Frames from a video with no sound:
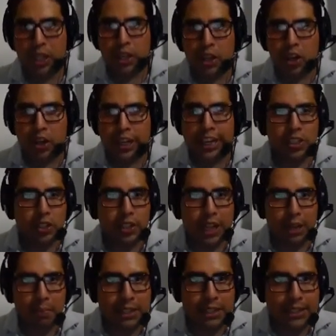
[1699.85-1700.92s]
Okay, so
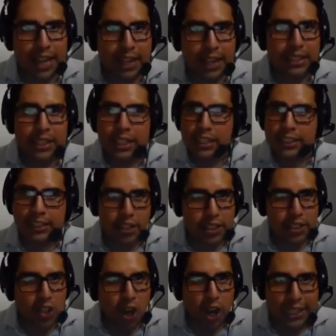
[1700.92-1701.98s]
that means that there is
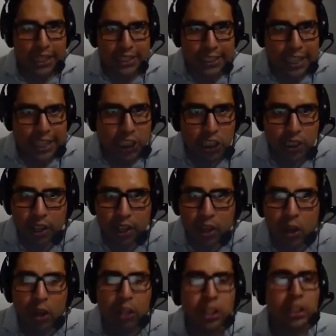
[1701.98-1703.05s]
no hesitation at
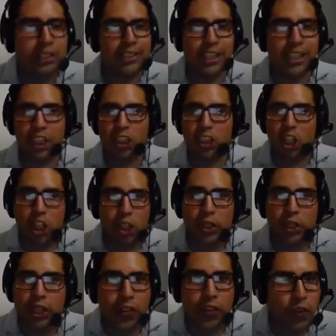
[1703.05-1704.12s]
all. They are not
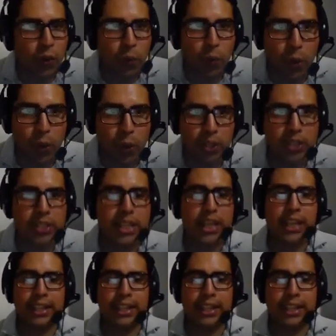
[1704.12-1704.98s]
looking for words.